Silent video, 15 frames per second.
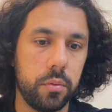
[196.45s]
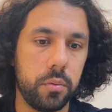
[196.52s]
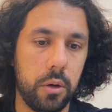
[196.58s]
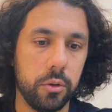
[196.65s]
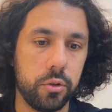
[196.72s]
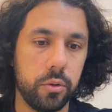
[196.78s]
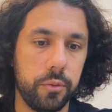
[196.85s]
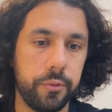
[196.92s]

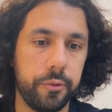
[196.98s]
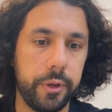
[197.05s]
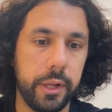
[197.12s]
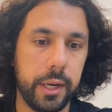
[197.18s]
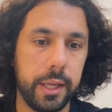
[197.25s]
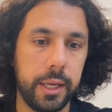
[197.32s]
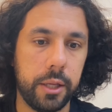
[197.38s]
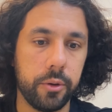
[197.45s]
also
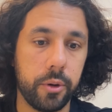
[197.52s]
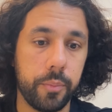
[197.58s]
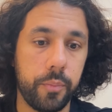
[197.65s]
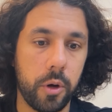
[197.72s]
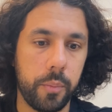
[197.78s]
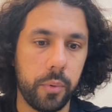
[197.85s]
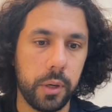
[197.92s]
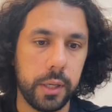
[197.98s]
fill in or
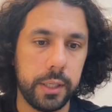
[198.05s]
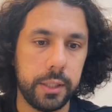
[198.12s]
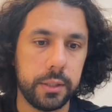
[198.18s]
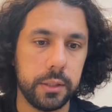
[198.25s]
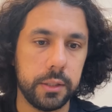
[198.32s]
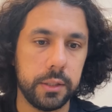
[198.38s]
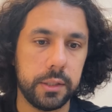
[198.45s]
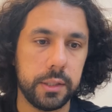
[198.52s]

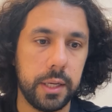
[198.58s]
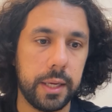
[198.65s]
populate is